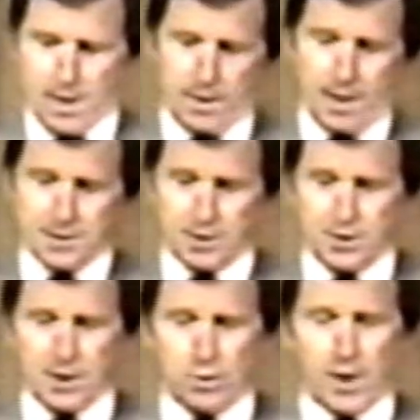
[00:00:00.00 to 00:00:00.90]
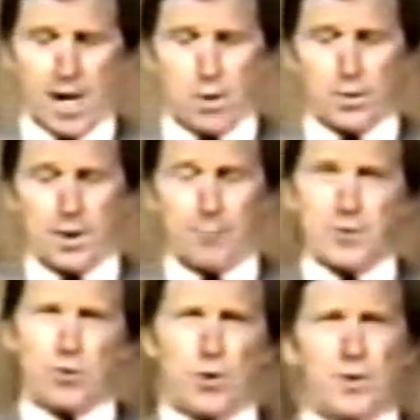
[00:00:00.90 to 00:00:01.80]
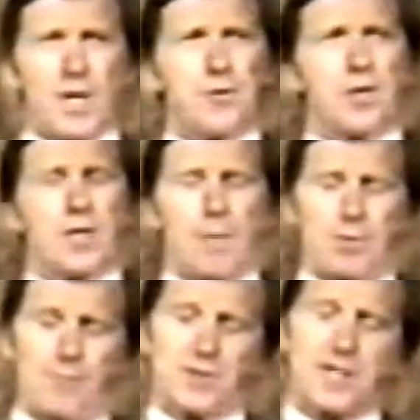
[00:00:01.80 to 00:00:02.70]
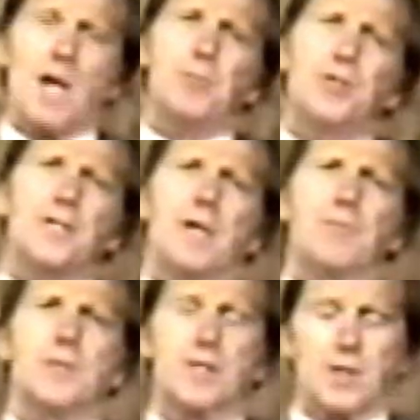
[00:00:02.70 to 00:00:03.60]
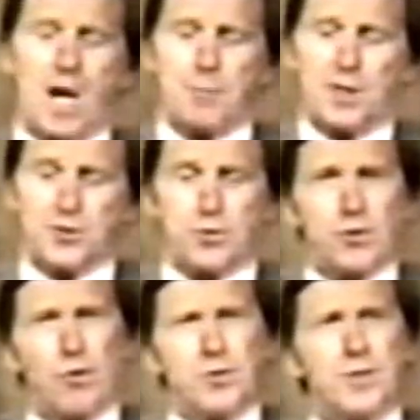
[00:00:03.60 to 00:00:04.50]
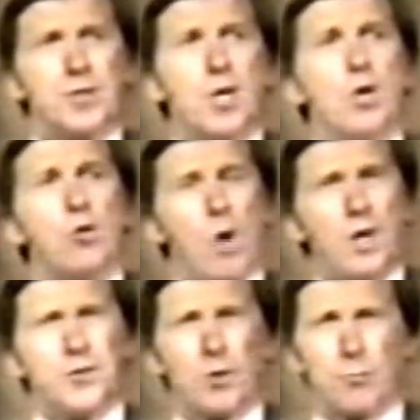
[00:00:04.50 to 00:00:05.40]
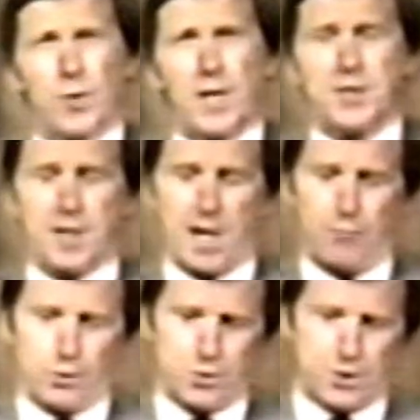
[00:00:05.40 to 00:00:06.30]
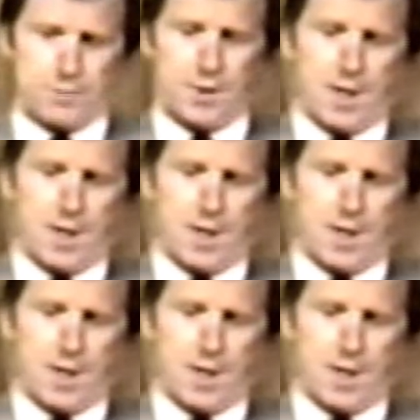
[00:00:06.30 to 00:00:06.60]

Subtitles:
Let's continue now. Let me show you a couple of examples of communists or socialists who also embraced evolution.